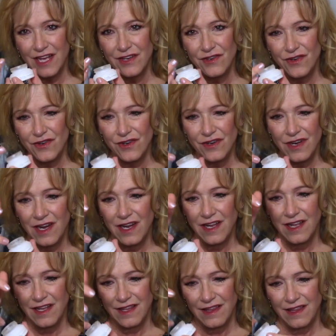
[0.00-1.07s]
under
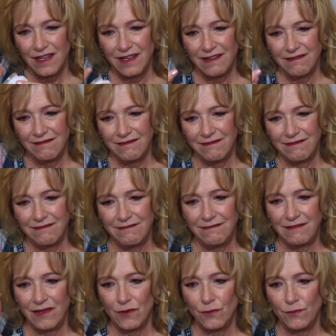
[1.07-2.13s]

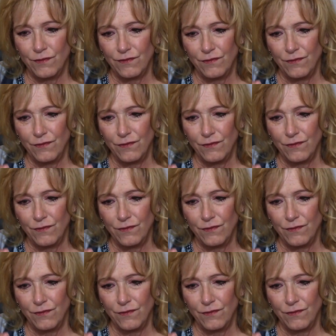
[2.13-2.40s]
the